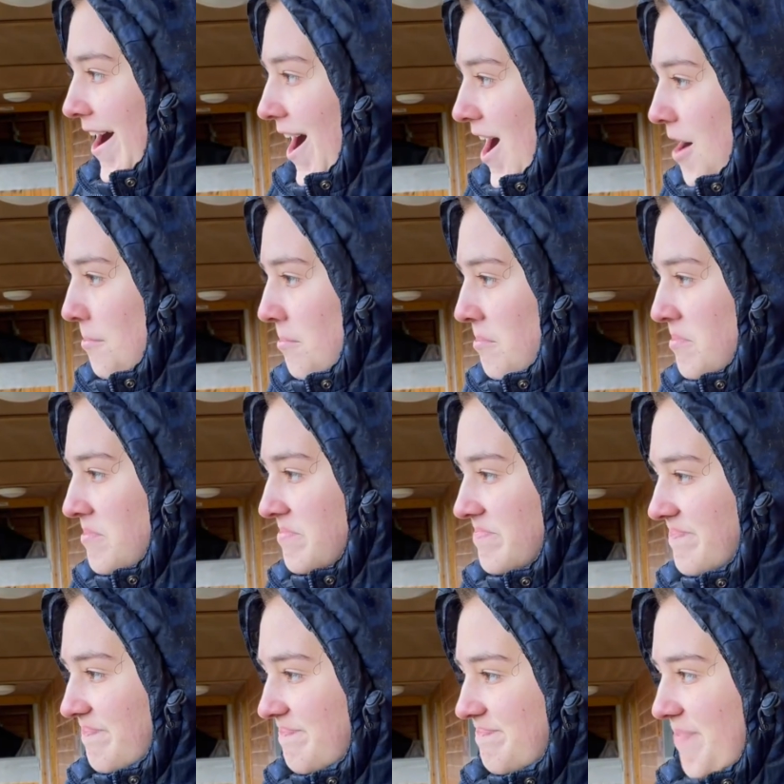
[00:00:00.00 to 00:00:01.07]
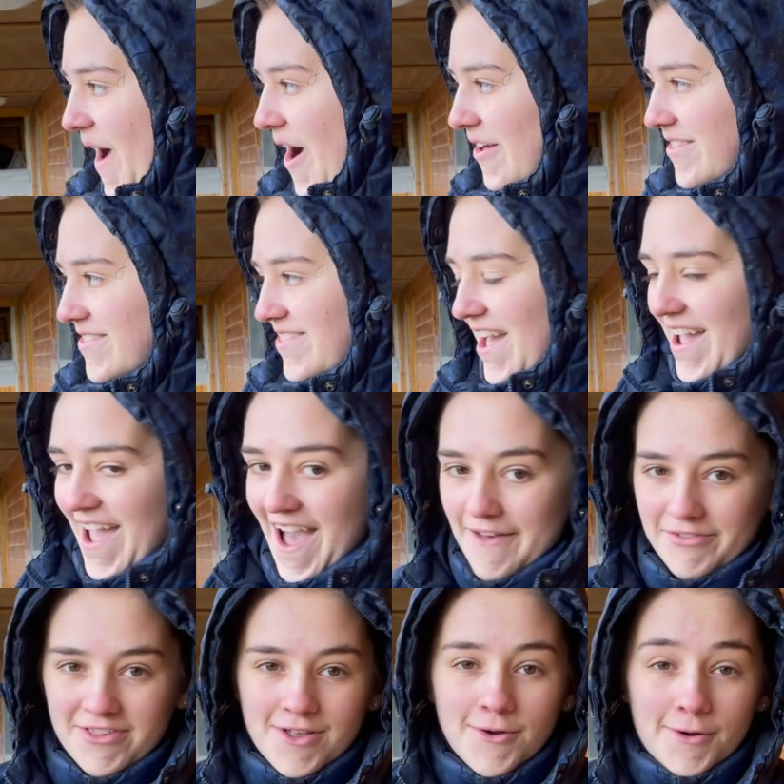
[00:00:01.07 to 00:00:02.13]
um, but they
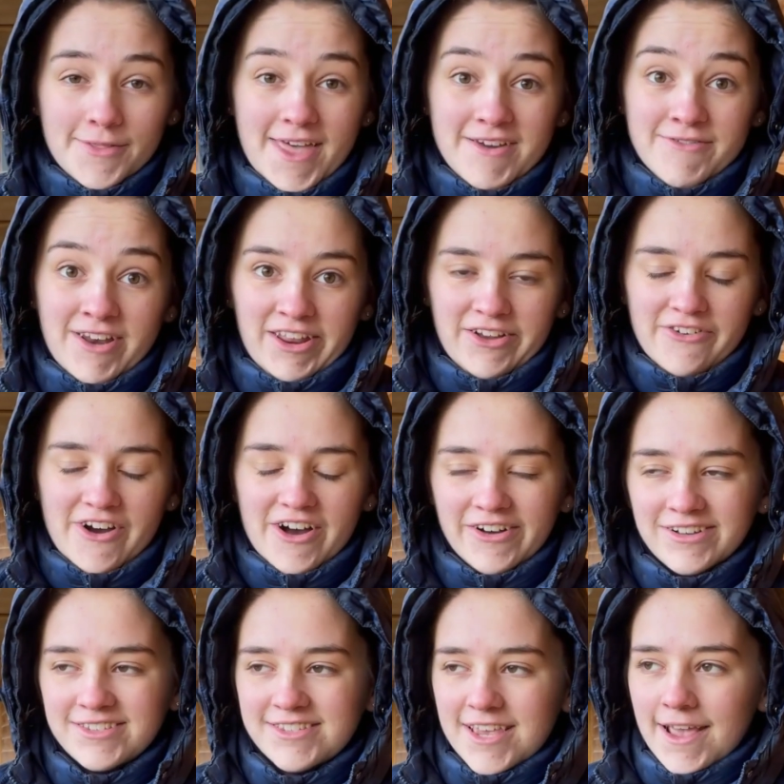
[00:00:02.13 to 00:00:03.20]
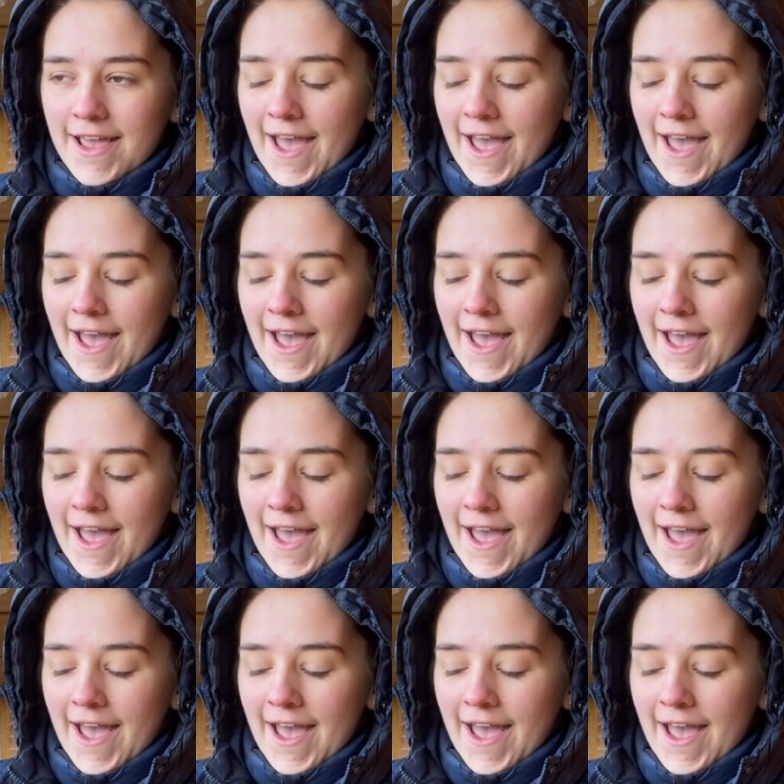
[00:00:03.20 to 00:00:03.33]
have still got their Readigrass